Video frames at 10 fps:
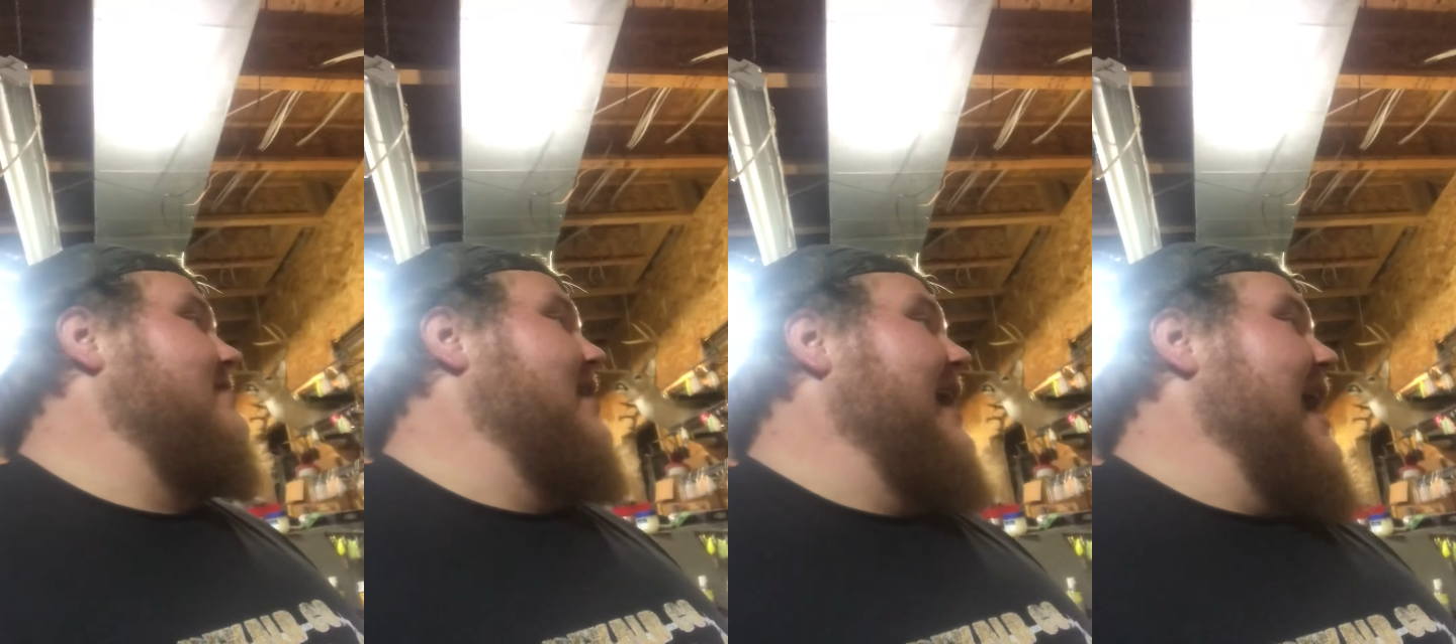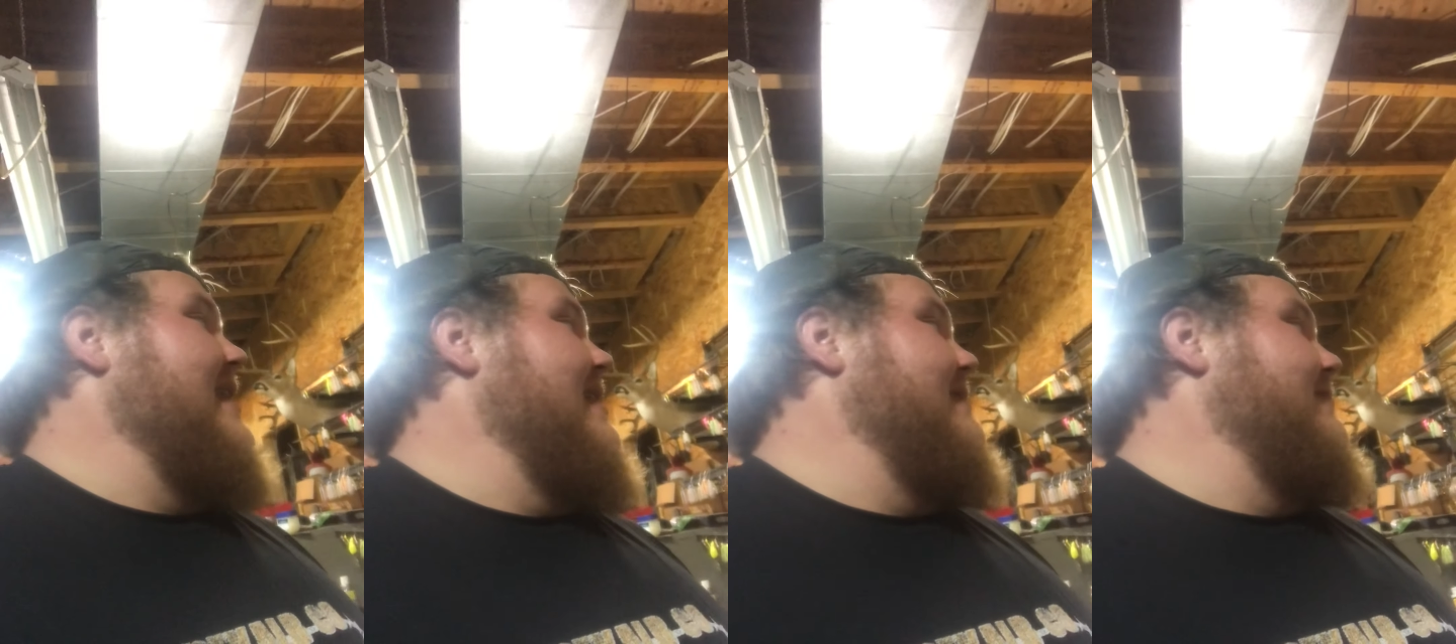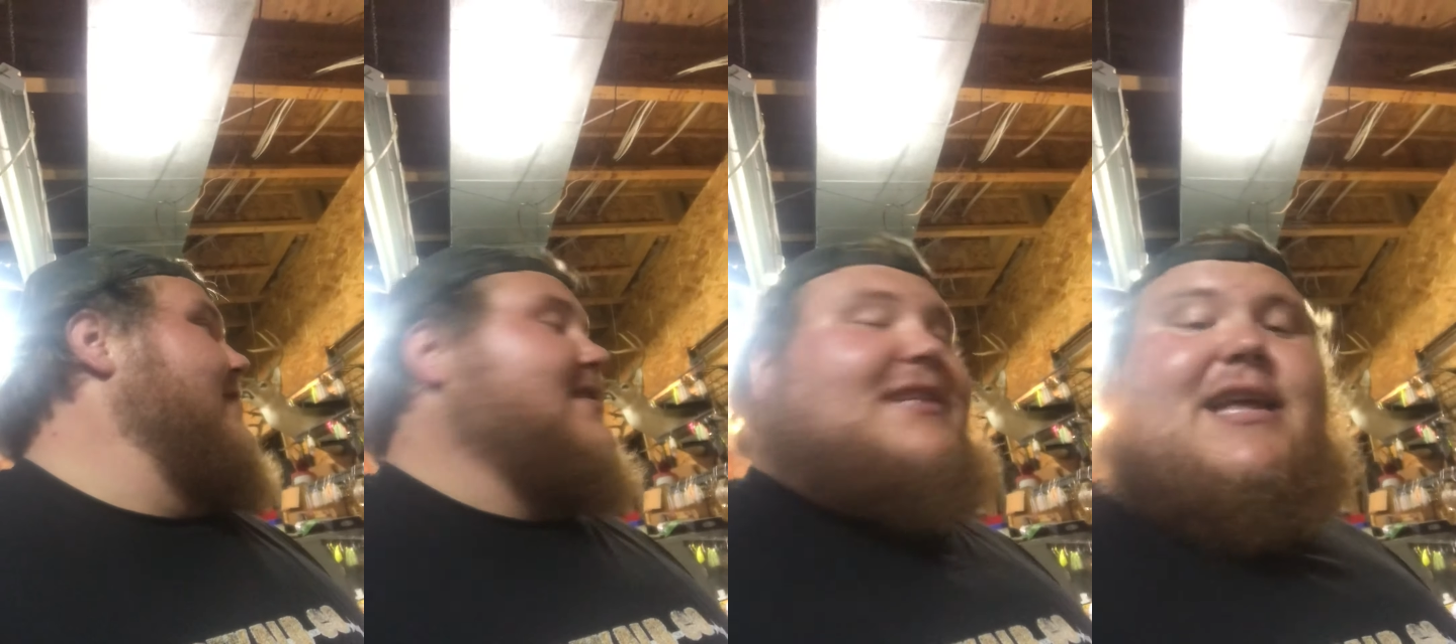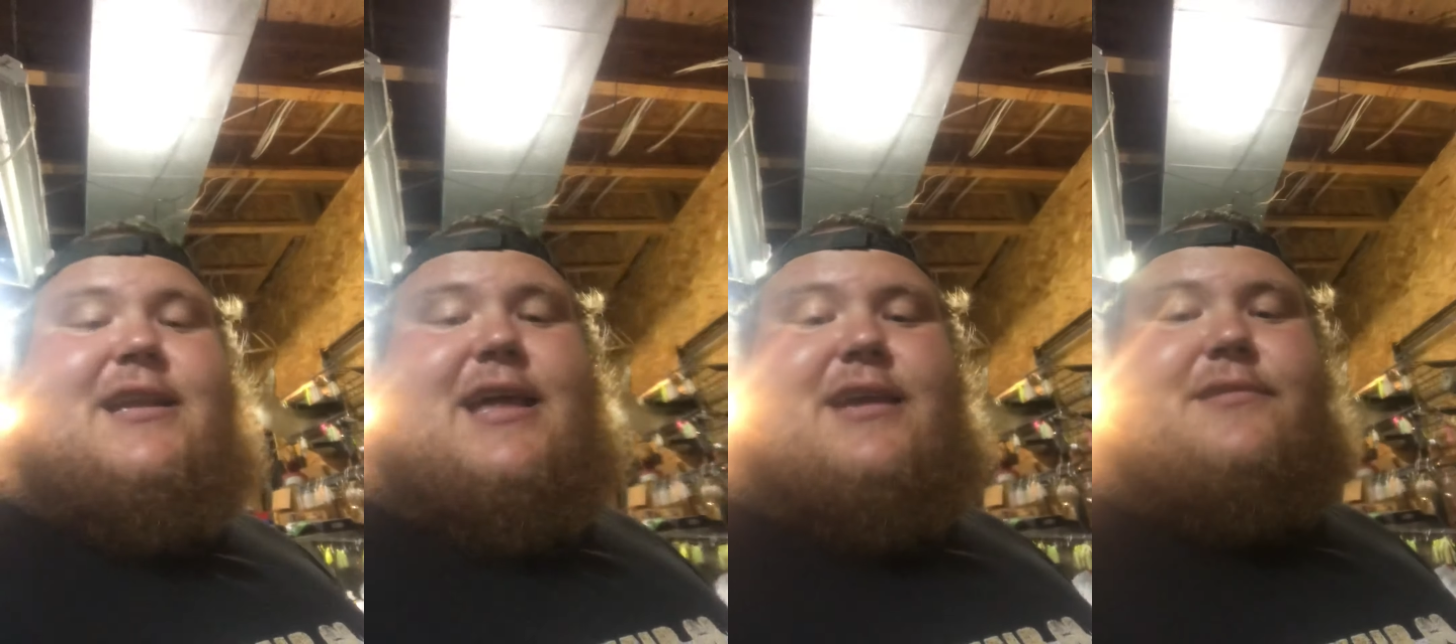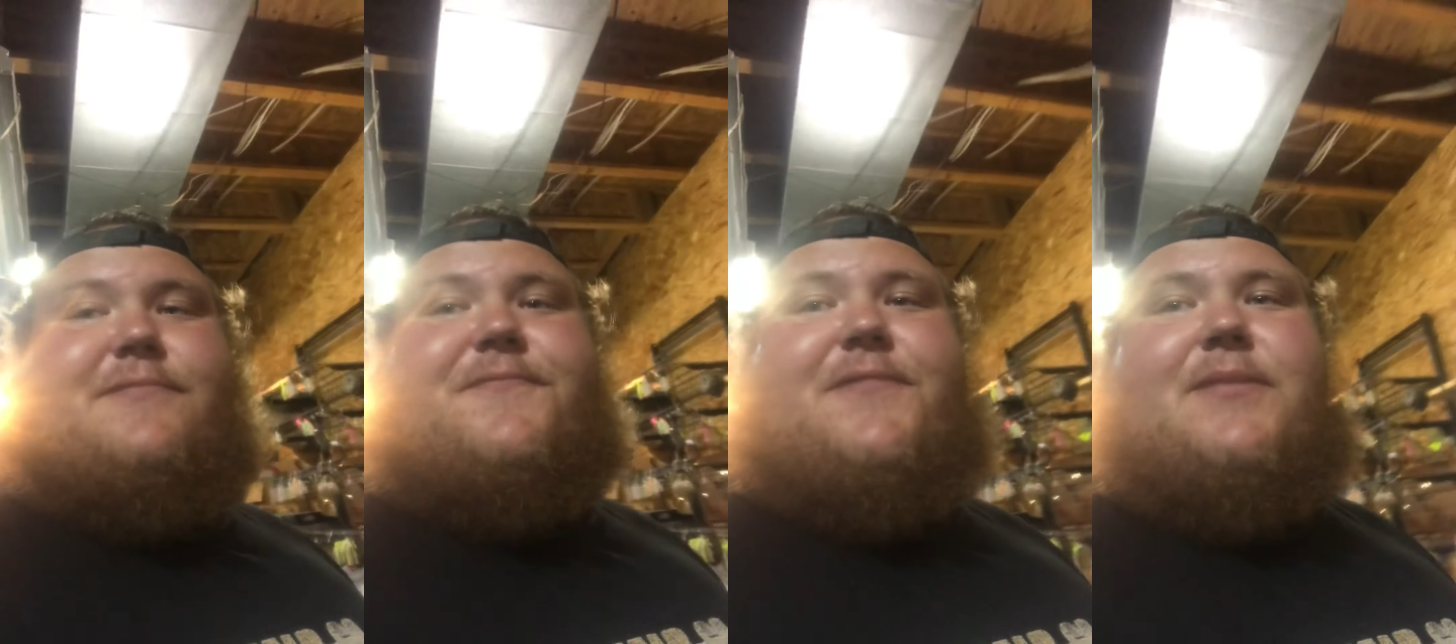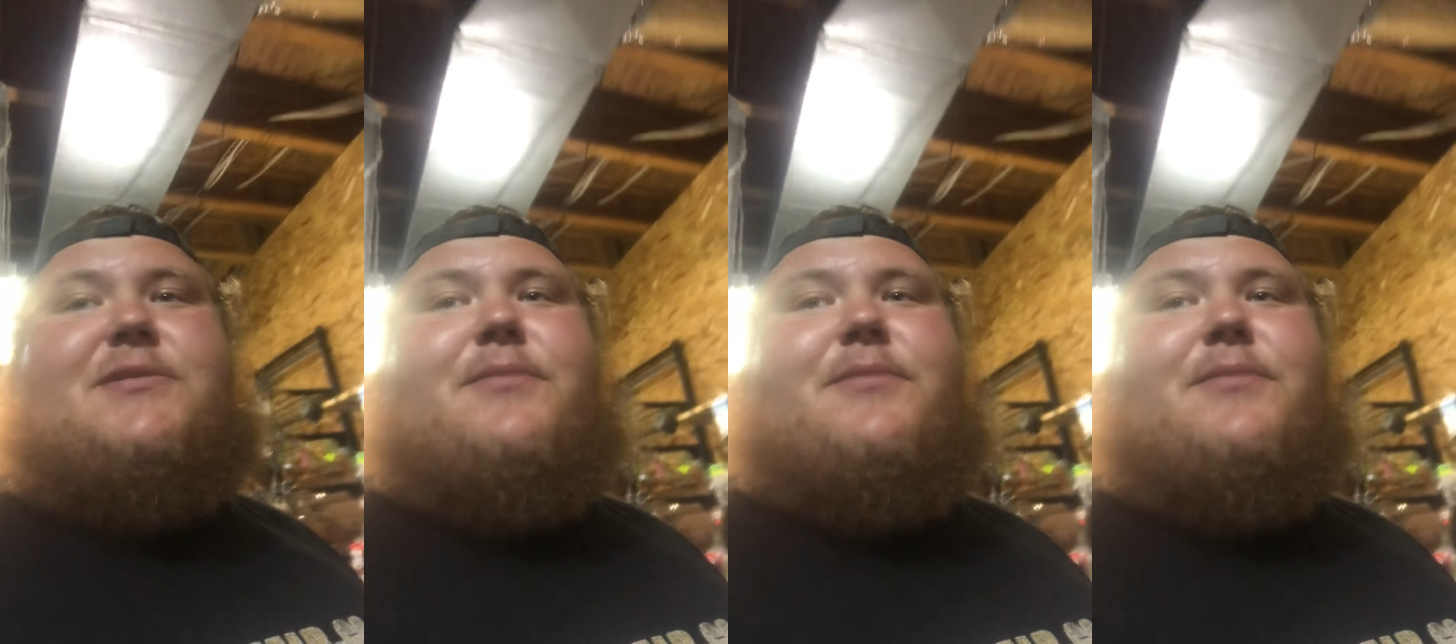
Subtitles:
a guy that runs down the lake and flips in